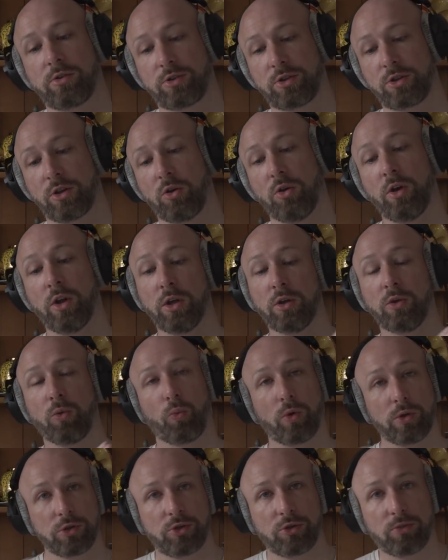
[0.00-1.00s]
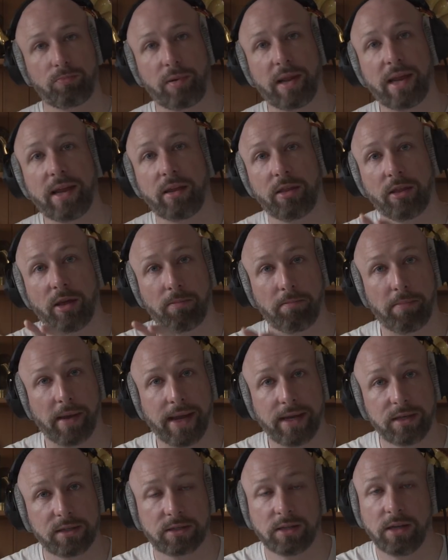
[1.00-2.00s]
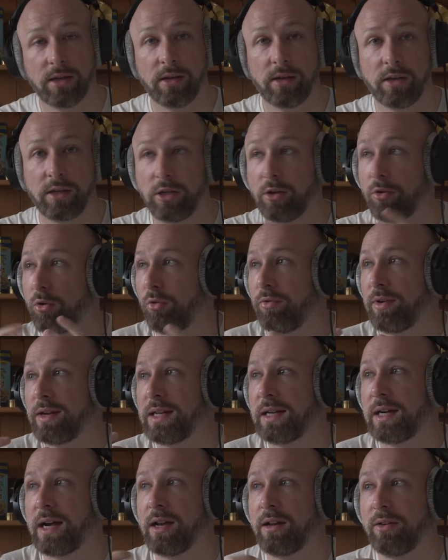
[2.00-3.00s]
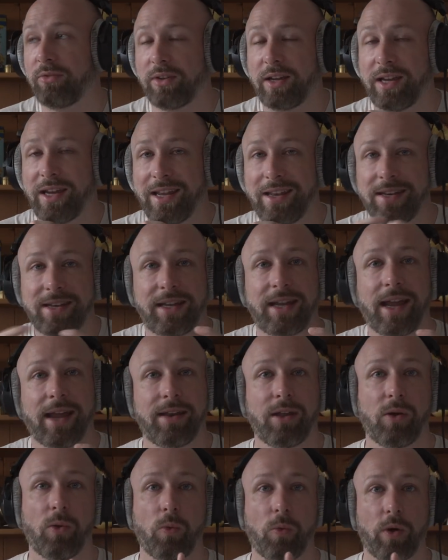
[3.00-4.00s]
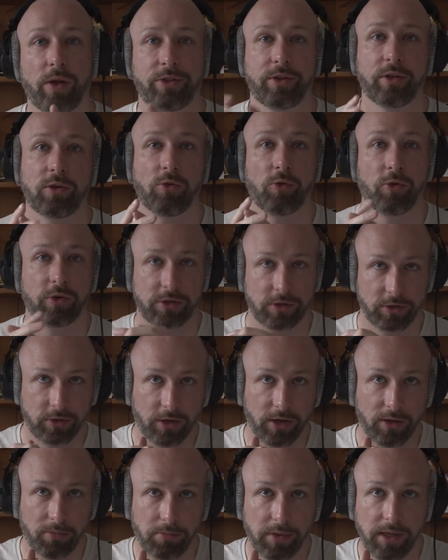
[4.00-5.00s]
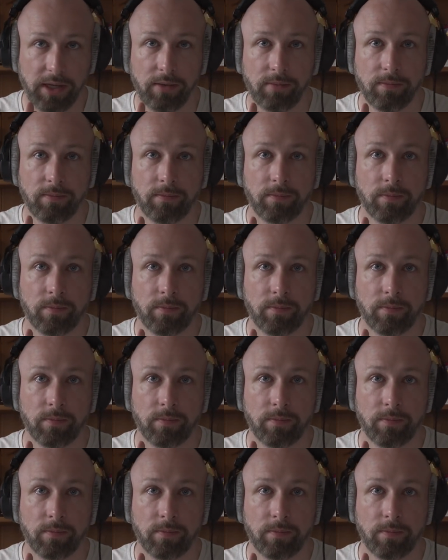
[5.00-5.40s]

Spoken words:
So once you play a bass, you're already kind of indicating what the chords are going to be,